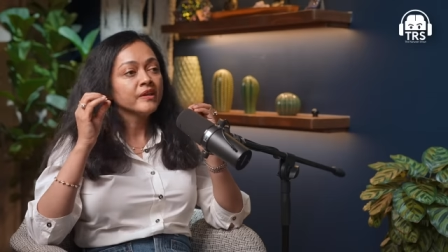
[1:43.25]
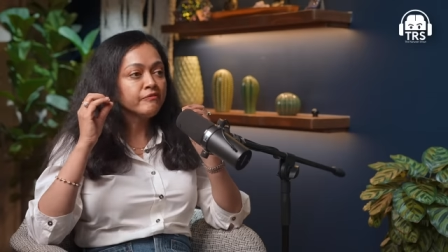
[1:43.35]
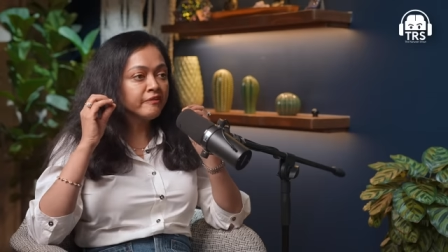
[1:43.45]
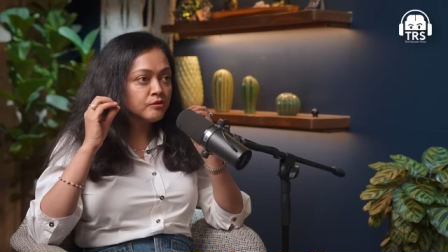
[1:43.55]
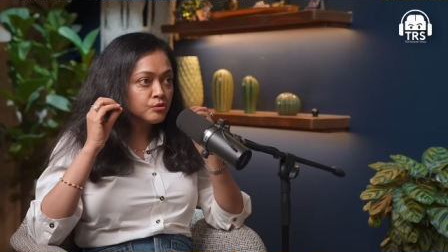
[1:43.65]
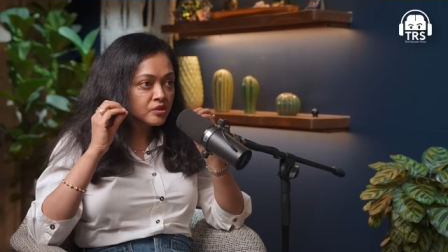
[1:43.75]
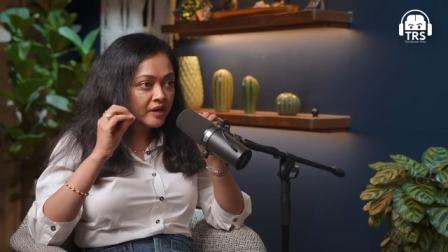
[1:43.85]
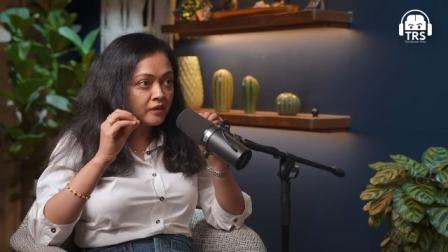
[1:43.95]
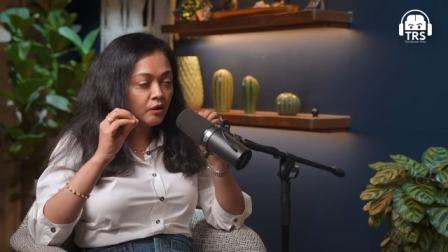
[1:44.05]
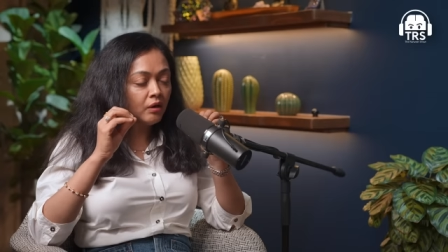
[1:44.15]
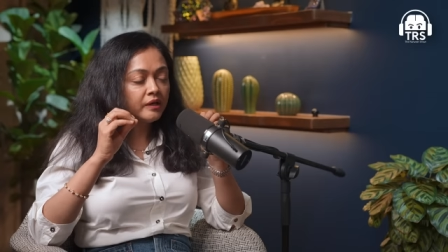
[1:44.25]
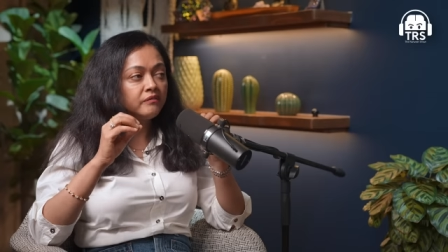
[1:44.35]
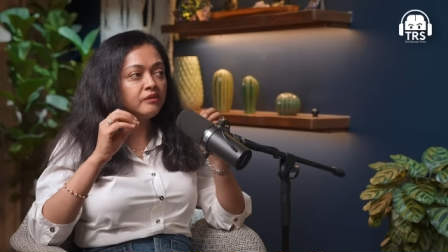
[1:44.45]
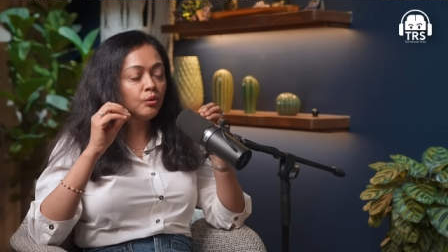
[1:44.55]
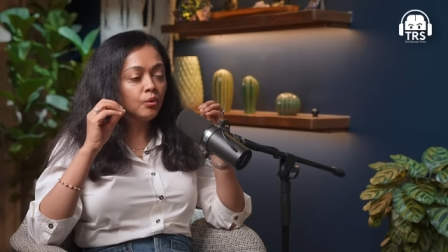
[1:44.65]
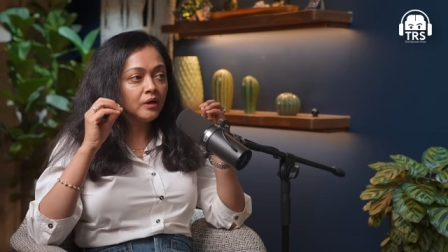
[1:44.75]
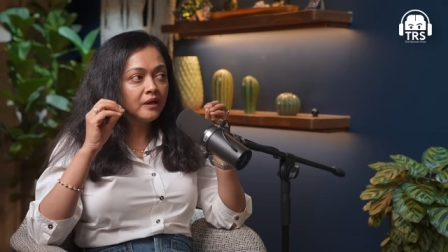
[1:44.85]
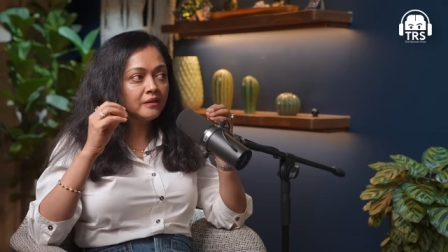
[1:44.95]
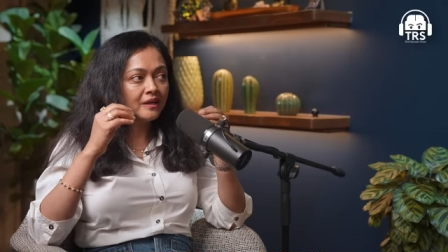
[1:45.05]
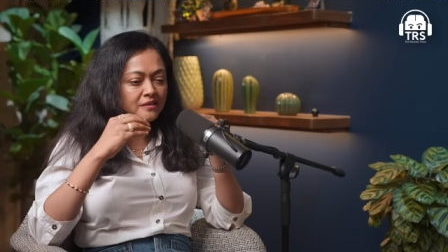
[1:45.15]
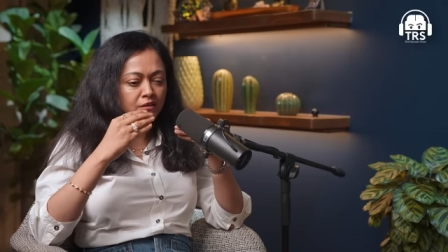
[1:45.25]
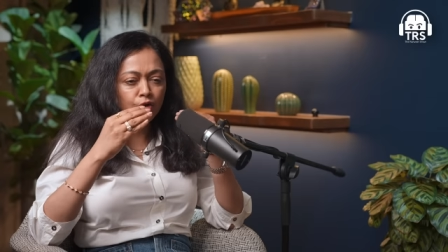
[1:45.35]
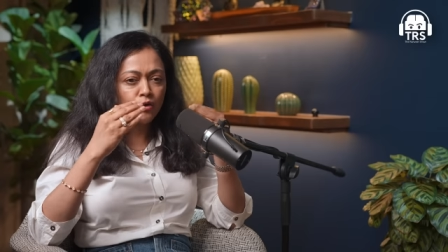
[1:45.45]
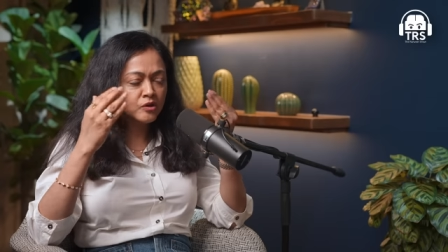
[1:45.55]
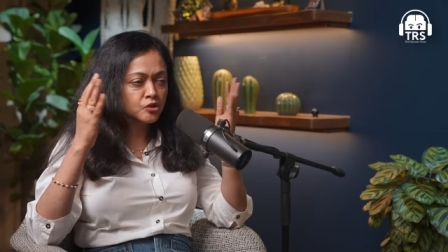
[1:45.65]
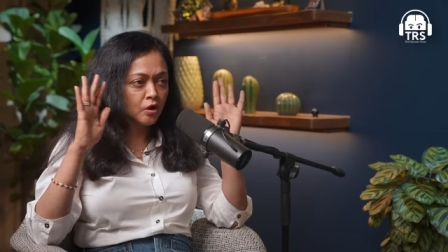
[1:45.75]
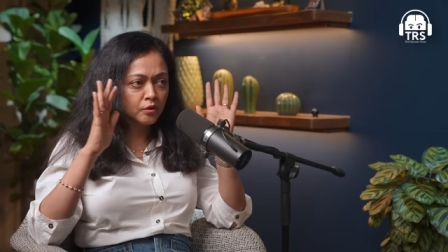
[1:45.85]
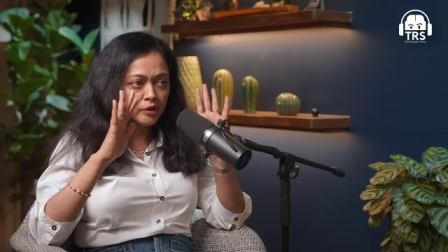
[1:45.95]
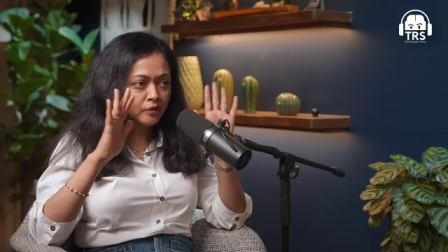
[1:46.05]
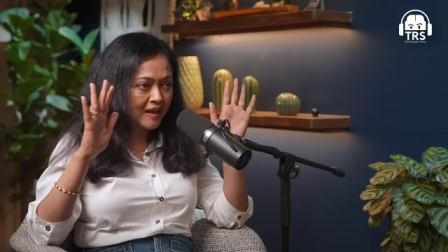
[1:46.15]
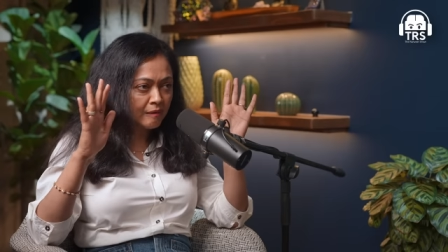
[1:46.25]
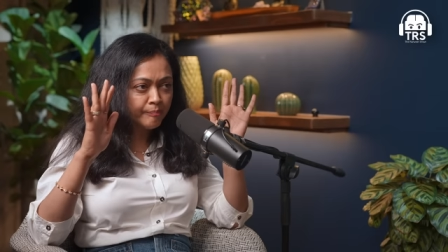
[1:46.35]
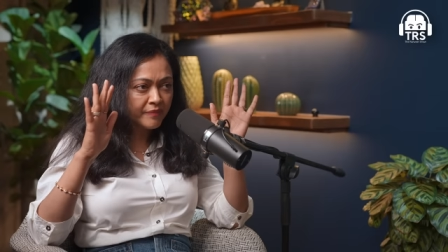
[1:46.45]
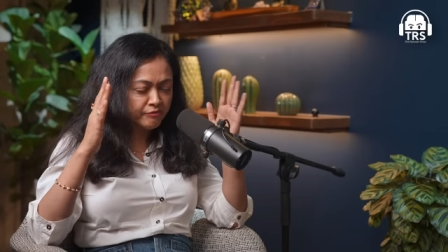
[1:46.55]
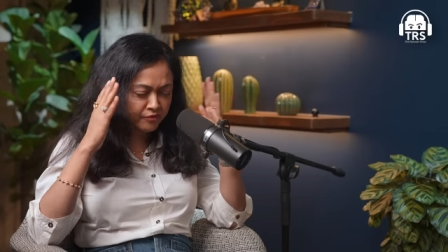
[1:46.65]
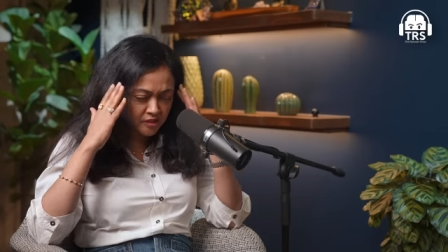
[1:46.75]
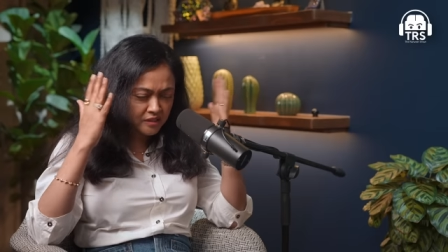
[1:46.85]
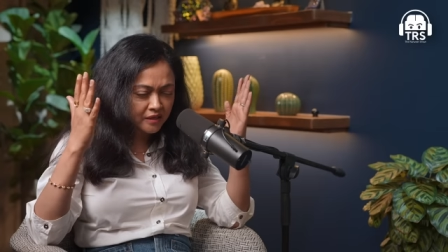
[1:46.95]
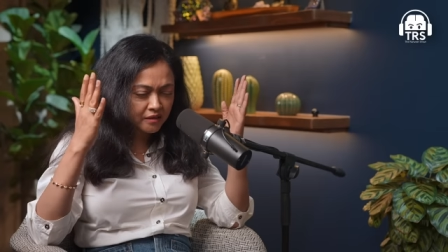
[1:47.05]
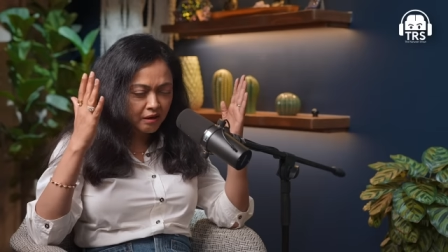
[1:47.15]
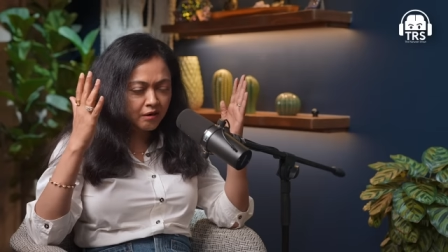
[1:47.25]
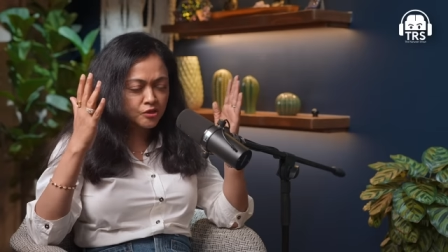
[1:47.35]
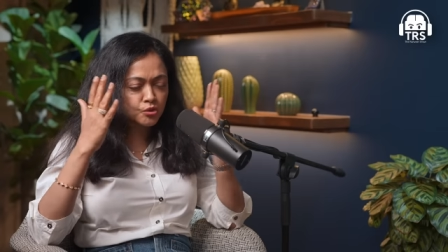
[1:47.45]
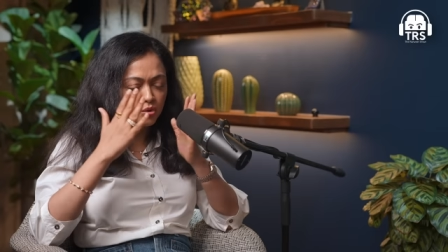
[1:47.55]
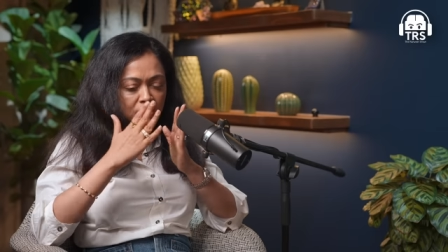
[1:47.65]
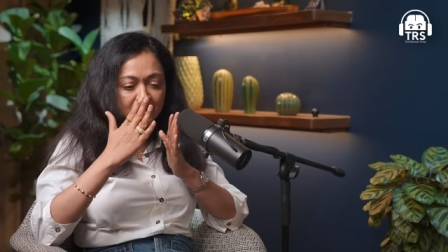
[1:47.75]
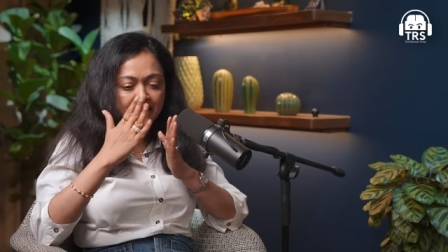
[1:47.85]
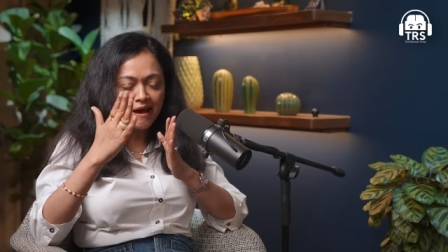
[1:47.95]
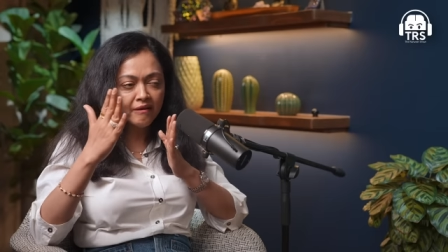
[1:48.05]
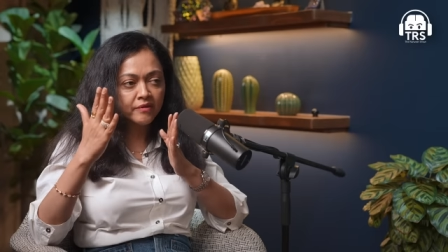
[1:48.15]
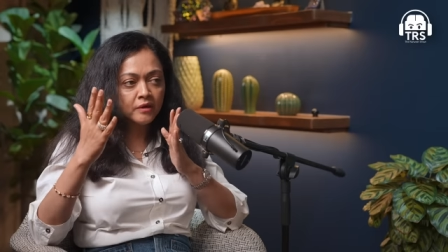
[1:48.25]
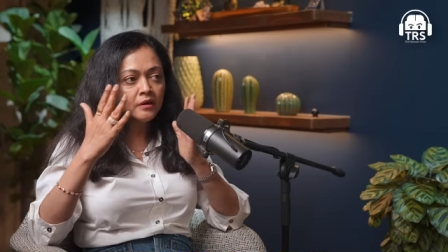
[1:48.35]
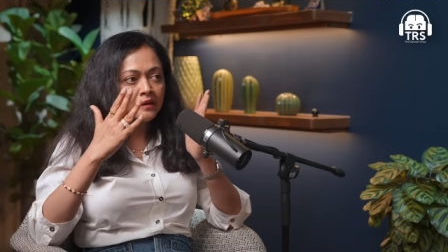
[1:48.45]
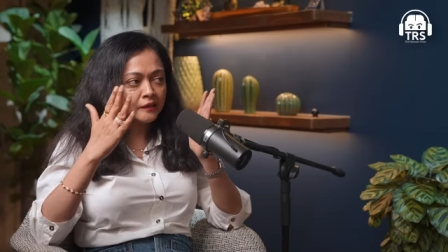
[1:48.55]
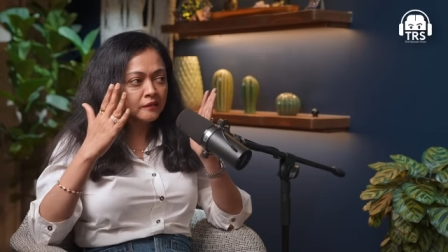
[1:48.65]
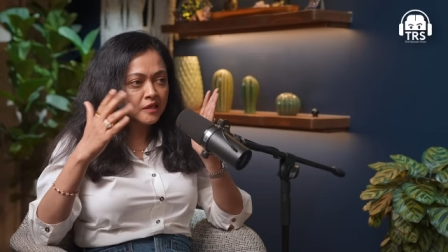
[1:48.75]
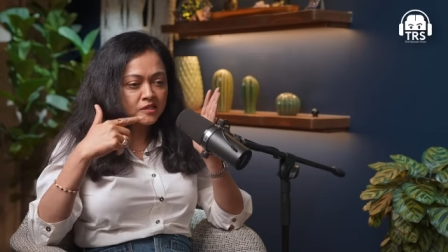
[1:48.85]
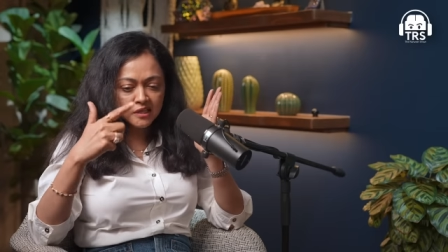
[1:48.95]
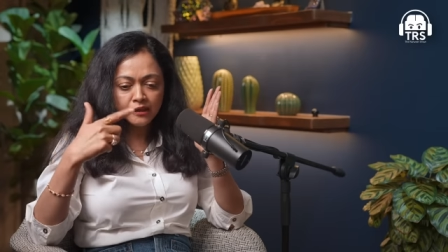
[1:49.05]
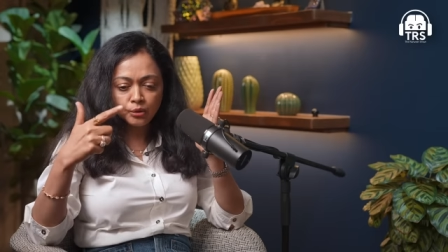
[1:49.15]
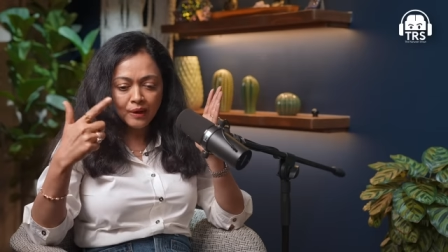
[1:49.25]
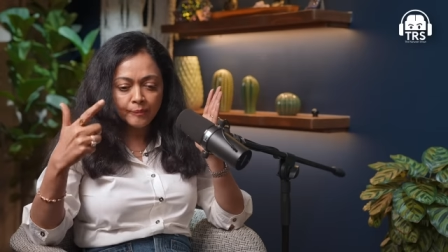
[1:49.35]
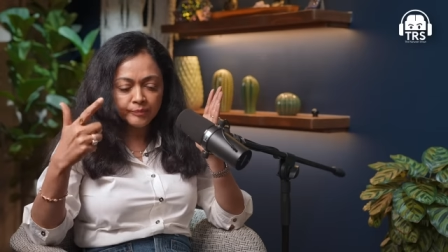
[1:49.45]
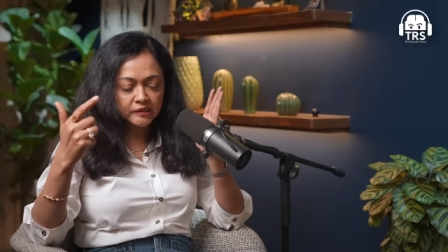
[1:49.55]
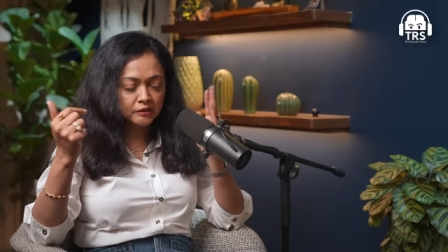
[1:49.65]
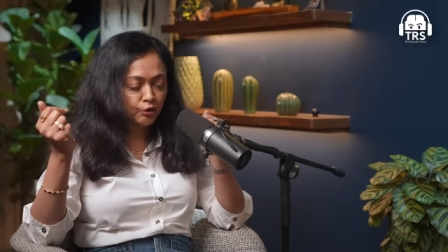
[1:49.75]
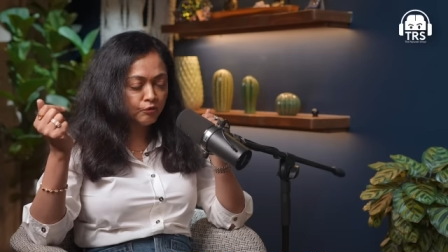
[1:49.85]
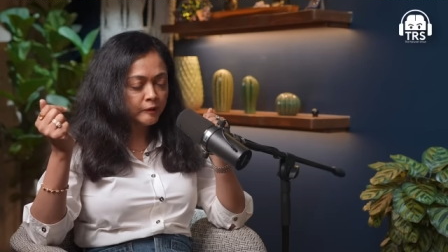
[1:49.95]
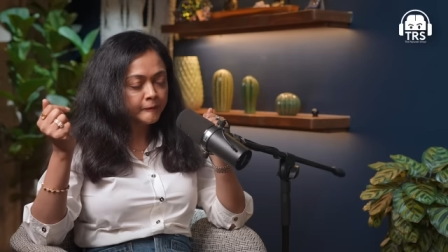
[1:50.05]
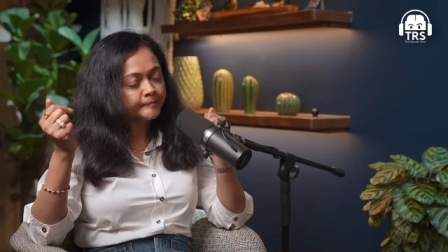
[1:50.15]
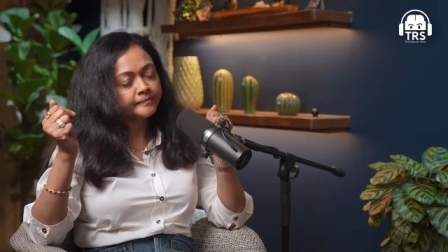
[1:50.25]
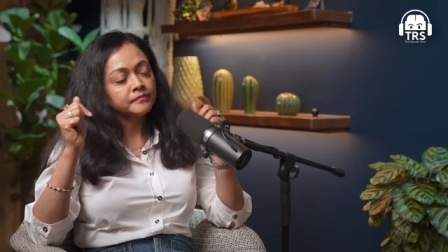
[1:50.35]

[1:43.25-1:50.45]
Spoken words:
If I use retinol, it will only... That turnover is not going to help me, firstly, unless you really have like a thick skin to help the turnover.